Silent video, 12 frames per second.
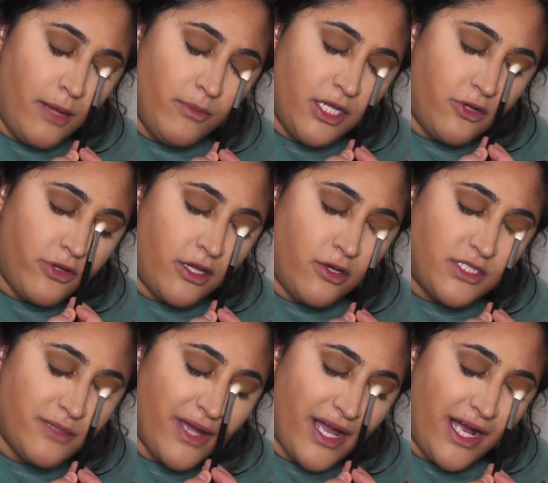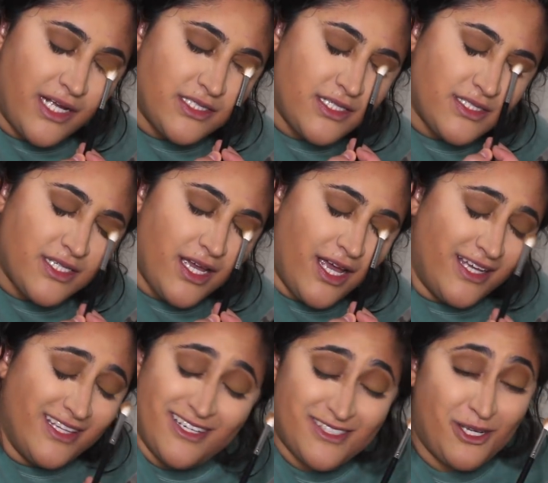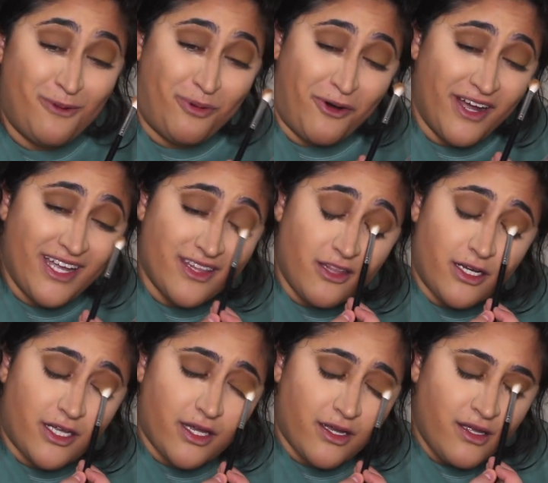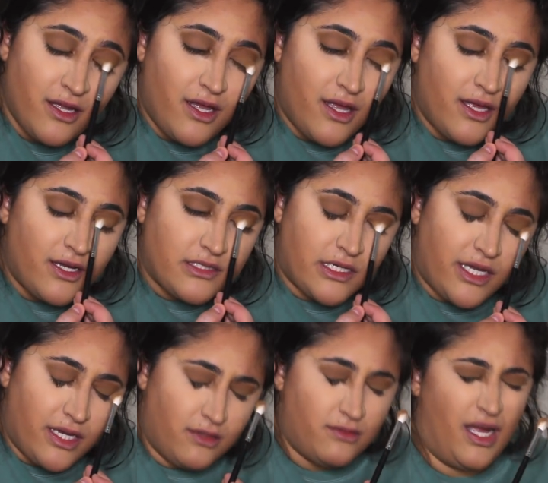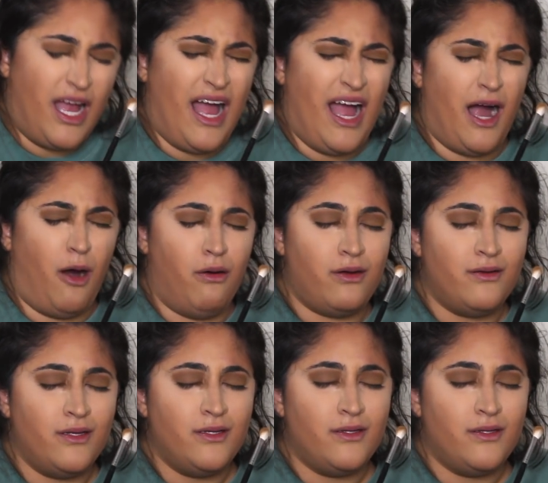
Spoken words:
I'm literally closing my eyes because there's no point in looking because I can't. Ow!